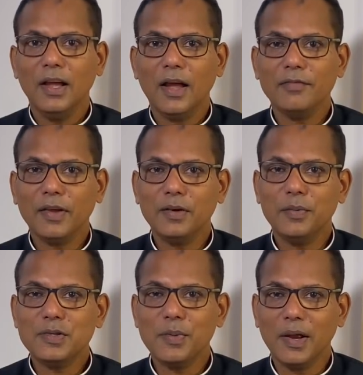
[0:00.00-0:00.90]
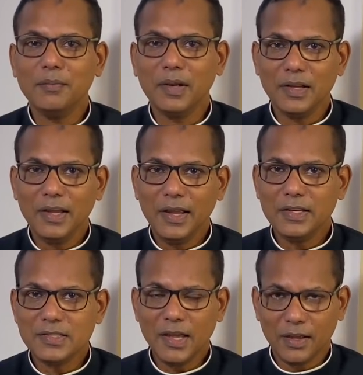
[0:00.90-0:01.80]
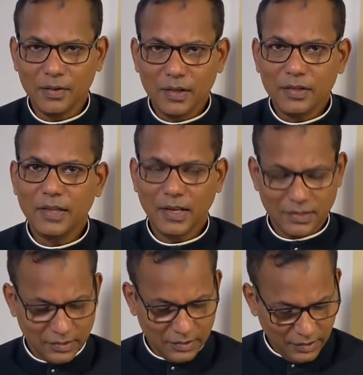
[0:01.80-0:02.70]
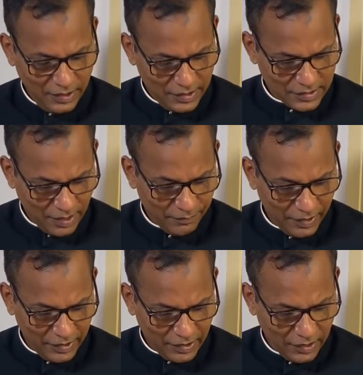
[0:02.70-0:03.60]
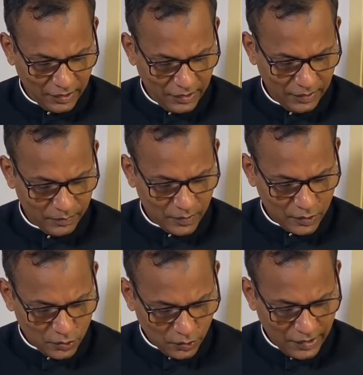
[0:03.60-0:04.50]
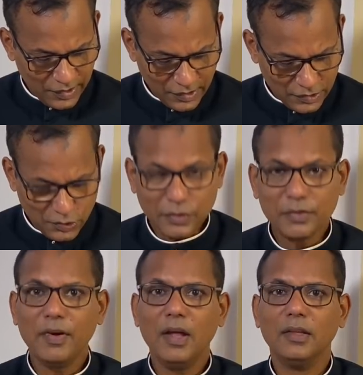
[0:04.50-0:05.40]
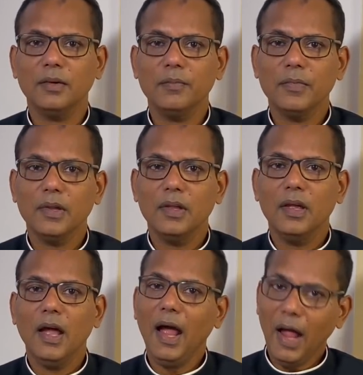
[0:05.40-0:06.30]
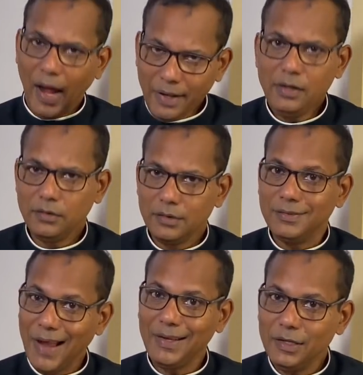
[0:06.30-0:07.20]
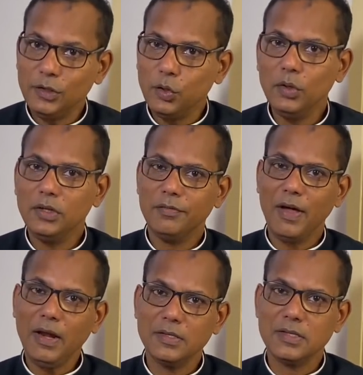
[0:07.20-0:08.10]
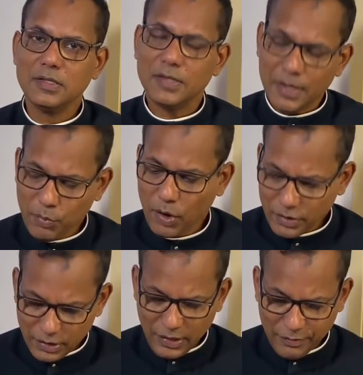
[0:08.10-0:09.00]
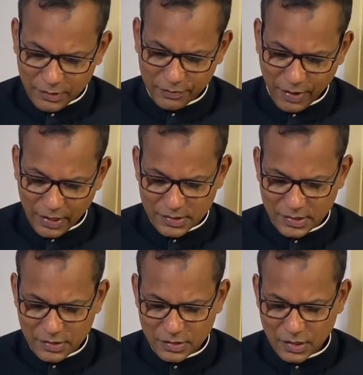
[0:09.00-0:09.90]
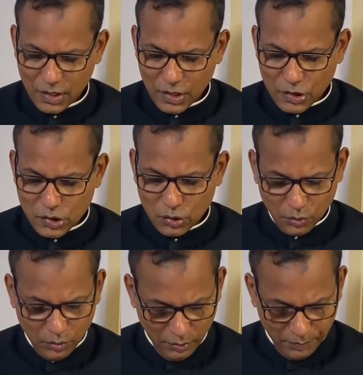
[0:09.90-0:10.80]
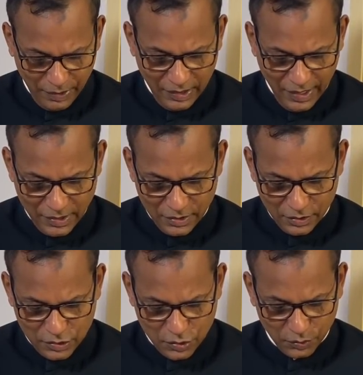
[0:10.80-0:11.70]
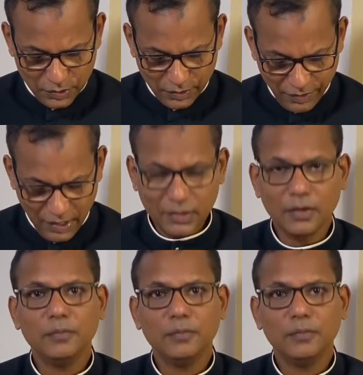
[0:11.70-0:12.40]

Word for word: I forget which one, but it is there that he has come very clearly to lead us to the Father. And that included the Pharisees. He wanted even the Pharisees to be led to the Father.